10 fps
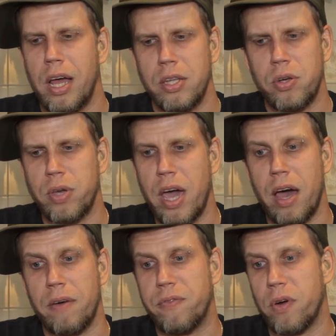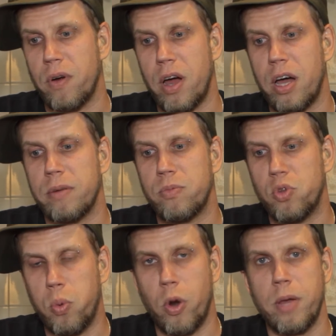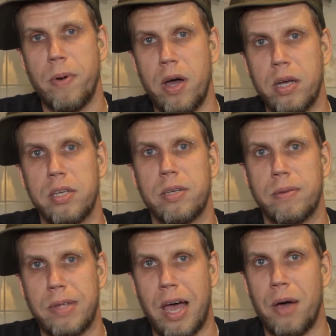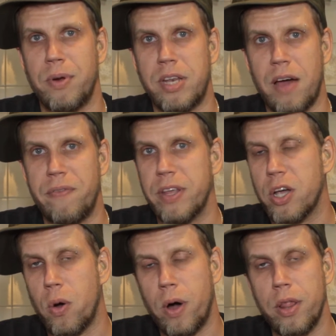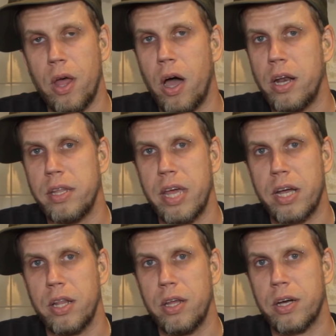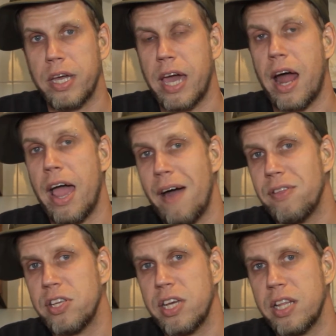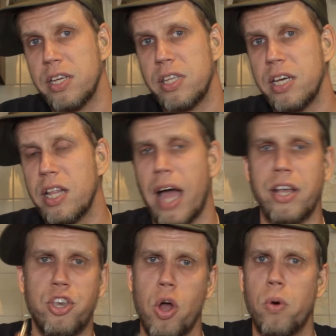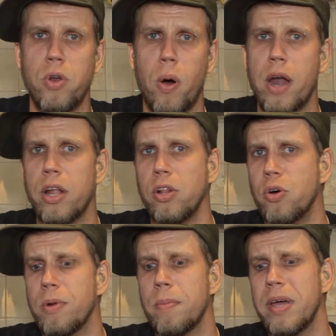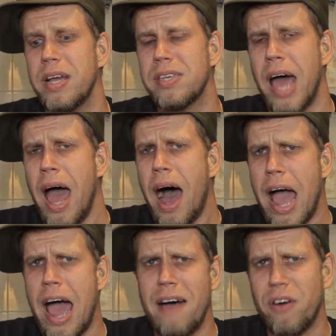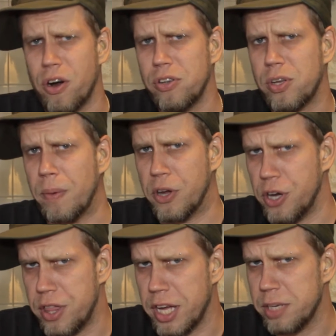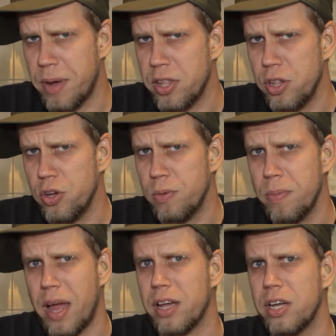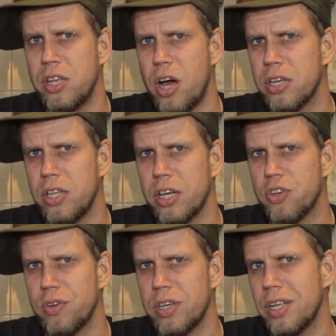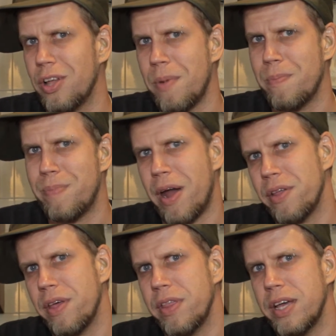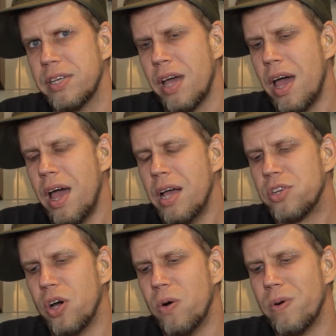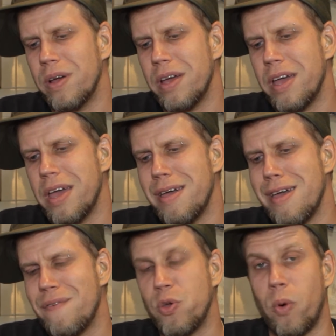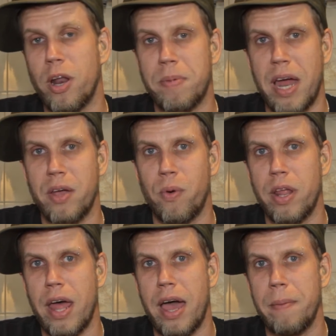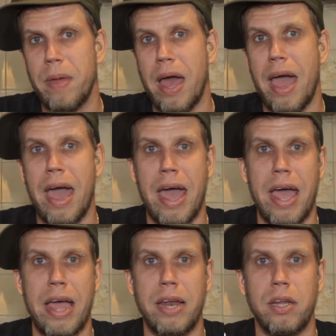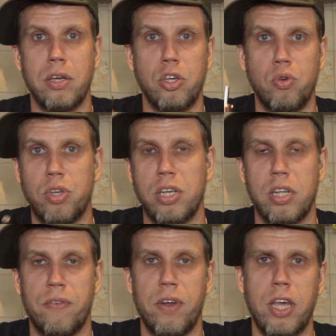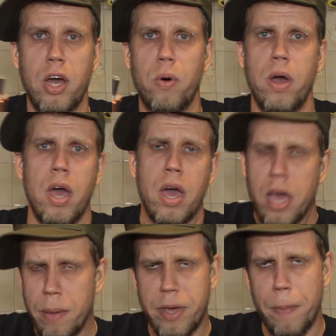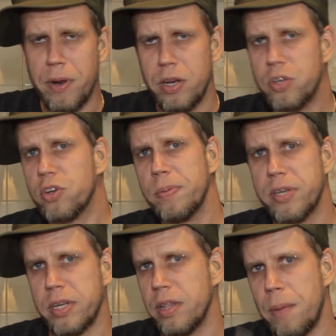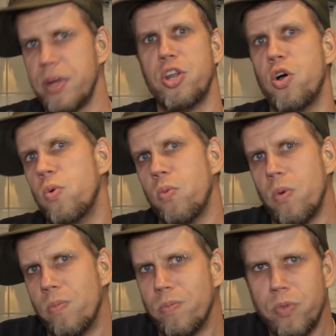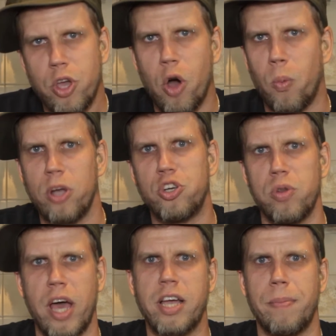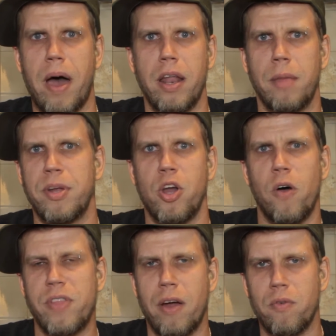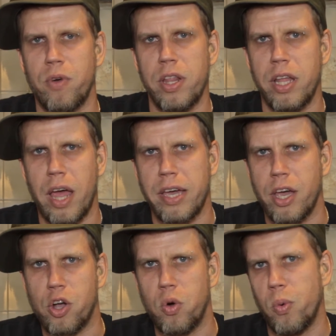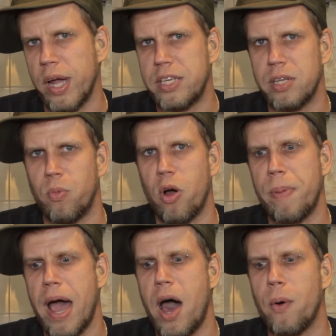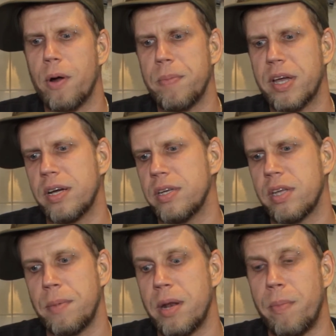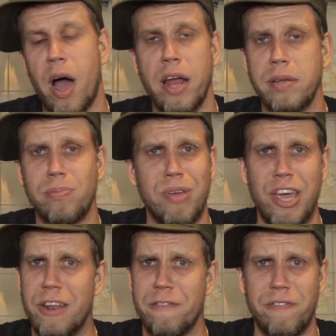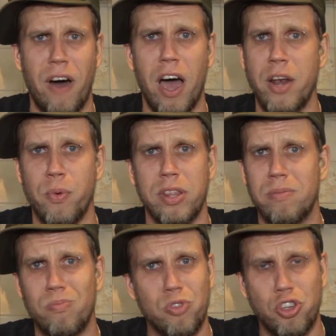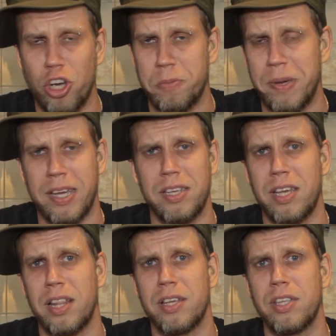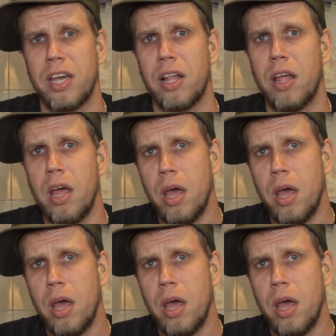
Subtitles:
So yeah, for 20 bucks, I would definitely go online and take a look. Again, I have the stainless steel. I don't know how the aluminum hits. I have heard some good things about the aluminum, that it conducts electricity a little bit better than this. So if you wind up getting one of them and you see this video, hit me up in the description. Let me know, what you like about it. Let me know if that really equates to more power, because I mean, mine's hitting fine with just being stainless steel.